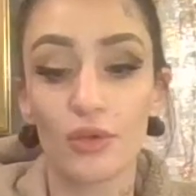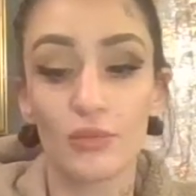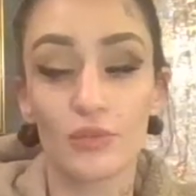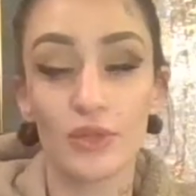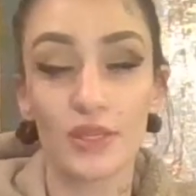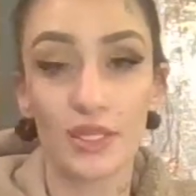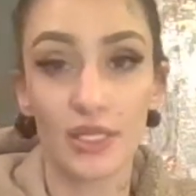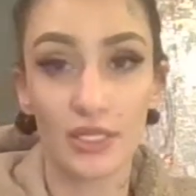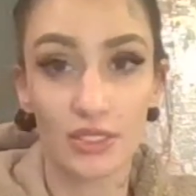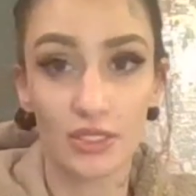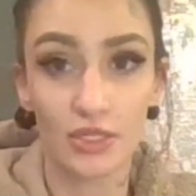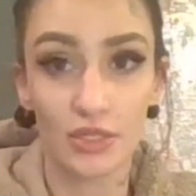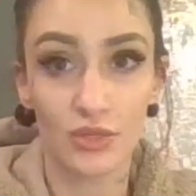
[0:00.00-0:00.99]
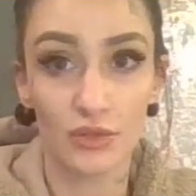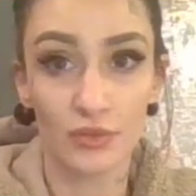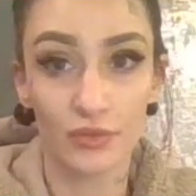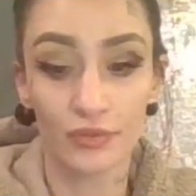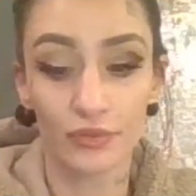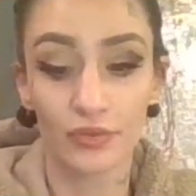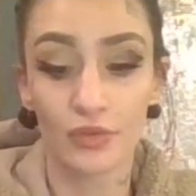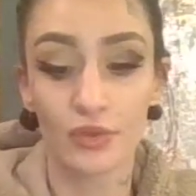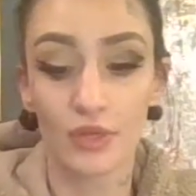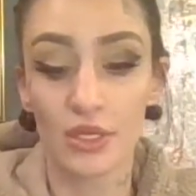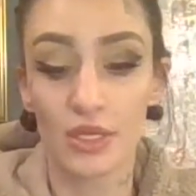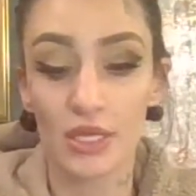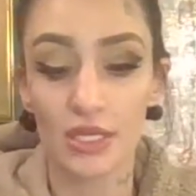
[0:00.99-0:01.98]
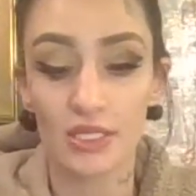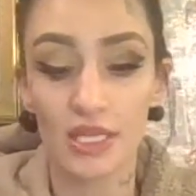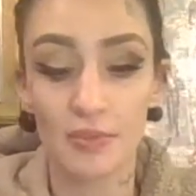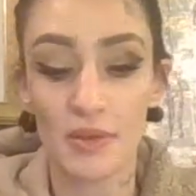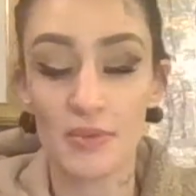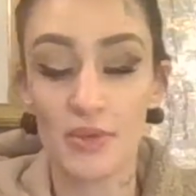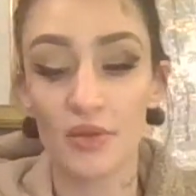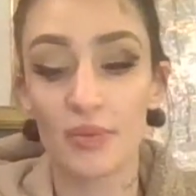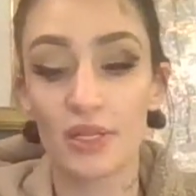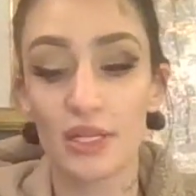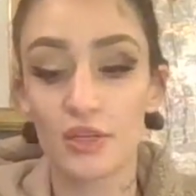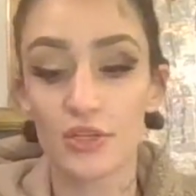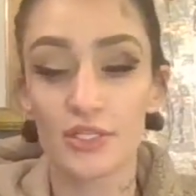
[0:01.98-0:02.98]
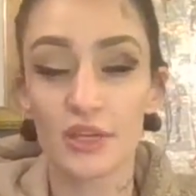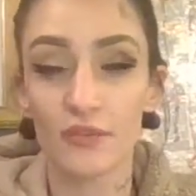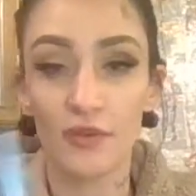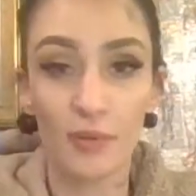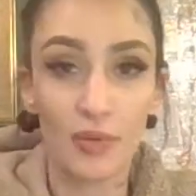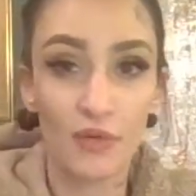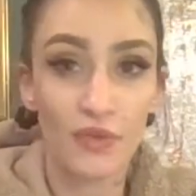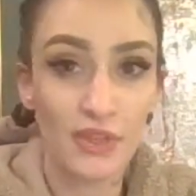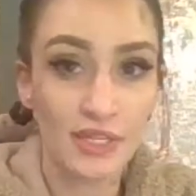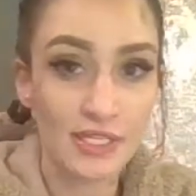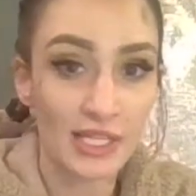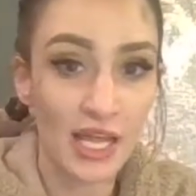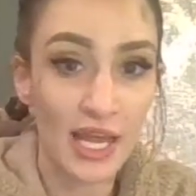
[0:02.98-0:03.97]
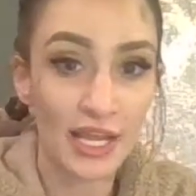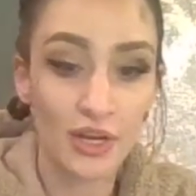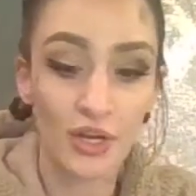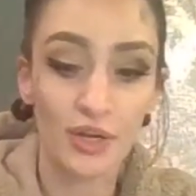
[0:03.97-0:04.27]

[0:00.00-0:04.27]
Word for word: with this too. Like maybe you're beating yourself up over this liar.